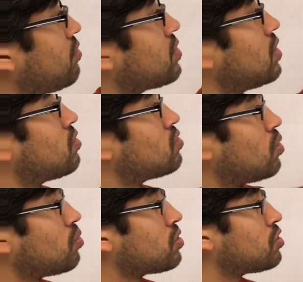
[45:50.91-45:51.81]

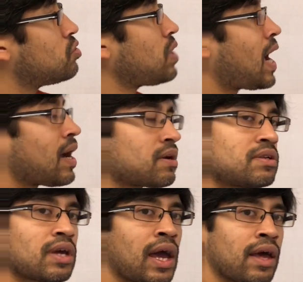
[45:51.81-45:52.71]
controlled to act
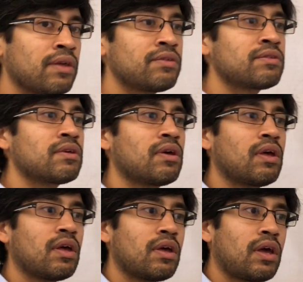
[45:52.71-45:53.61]
as
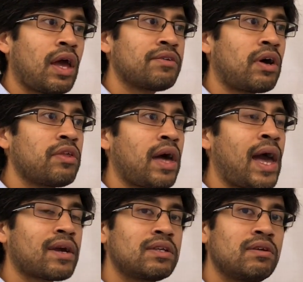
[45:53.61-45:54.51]
either
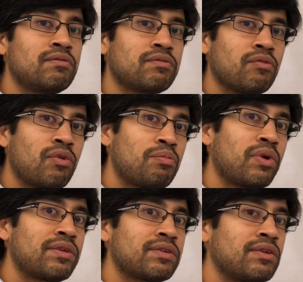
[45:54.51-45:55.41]
active
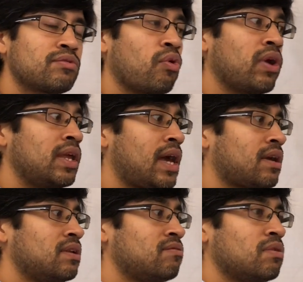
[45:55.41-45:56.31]
repressors or
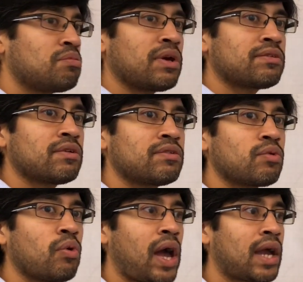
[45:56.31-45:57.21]
inactive repressors,
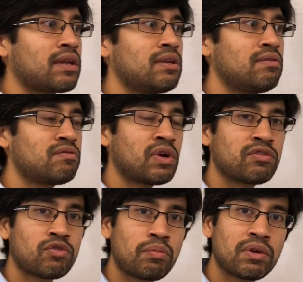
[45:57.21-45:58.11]
or active
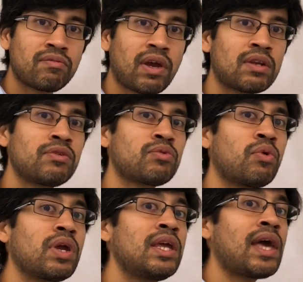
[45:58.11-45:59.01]
transcription factors or
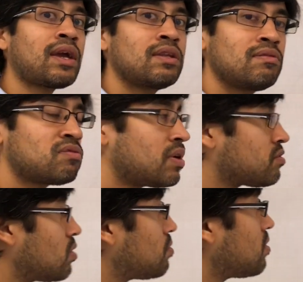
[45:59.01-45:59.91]
inactive
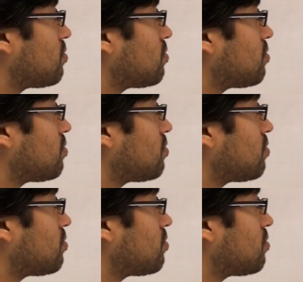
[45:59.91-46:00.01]
transcription